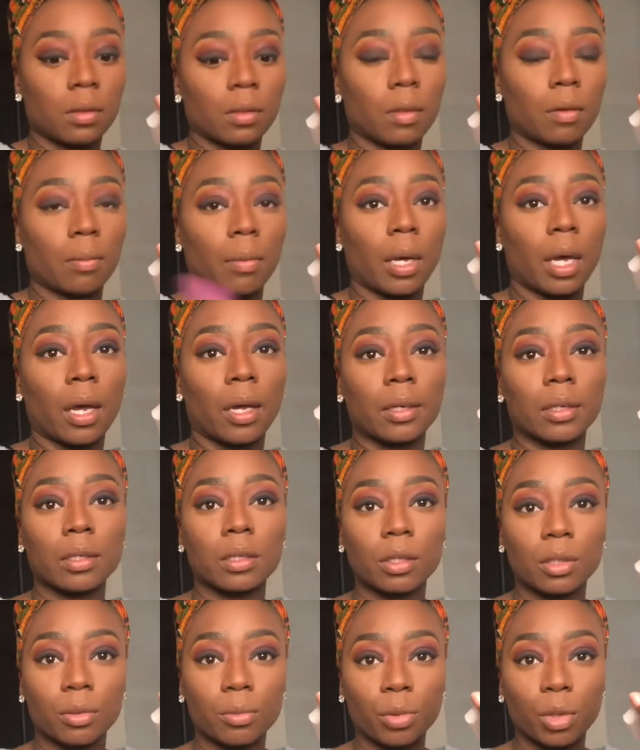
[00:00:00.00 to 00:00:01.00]
And add a
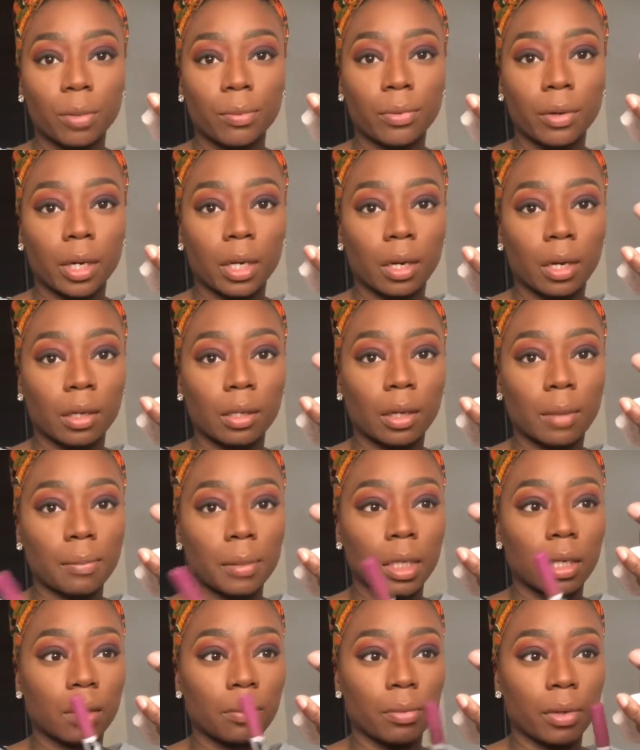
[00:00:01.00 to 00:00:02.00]
little more product. I'm
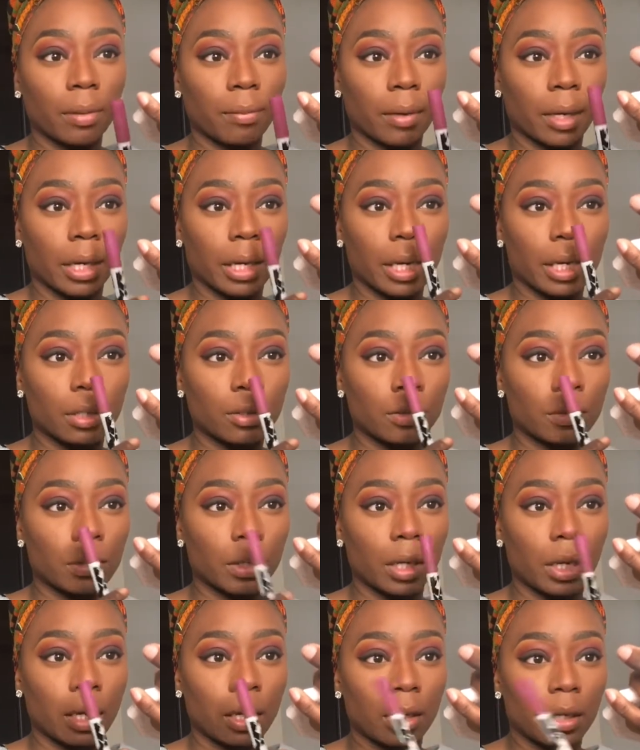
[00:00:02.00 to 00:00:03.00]
gonna bring my contour
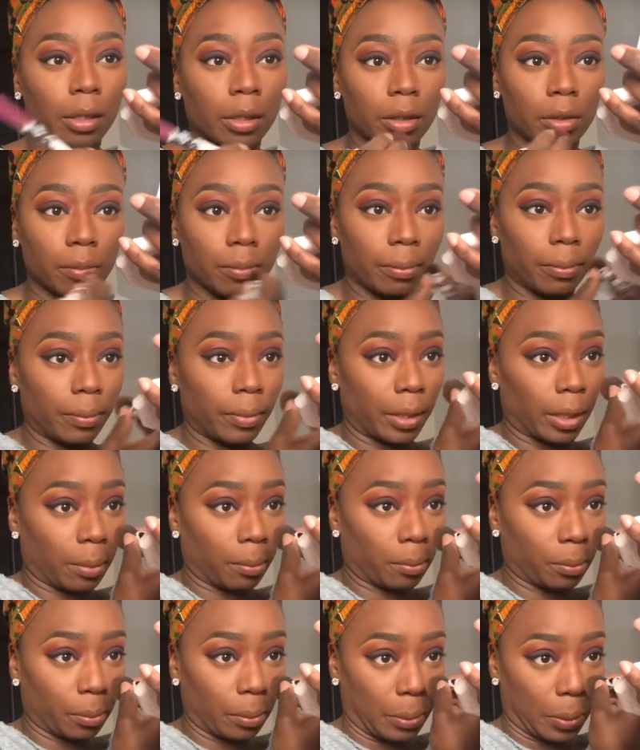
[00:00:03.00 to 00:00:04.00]
in a little
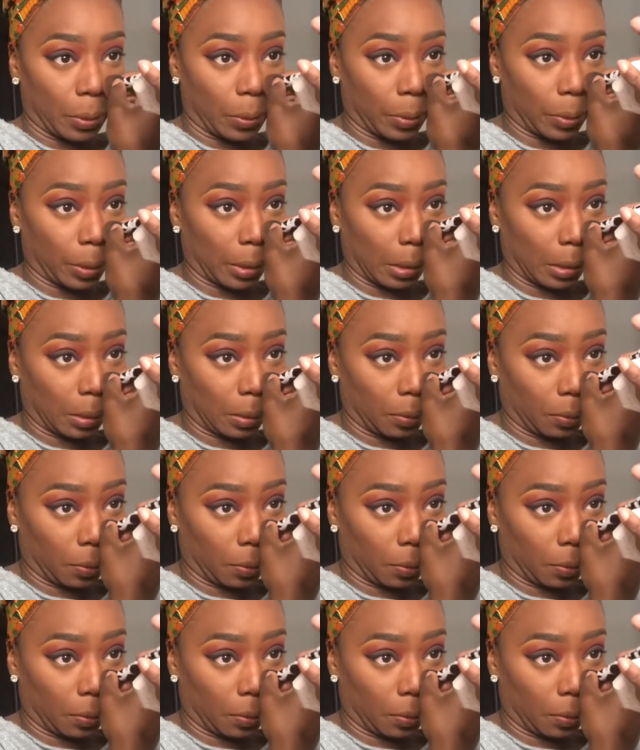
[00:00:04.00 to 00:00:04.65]
bit more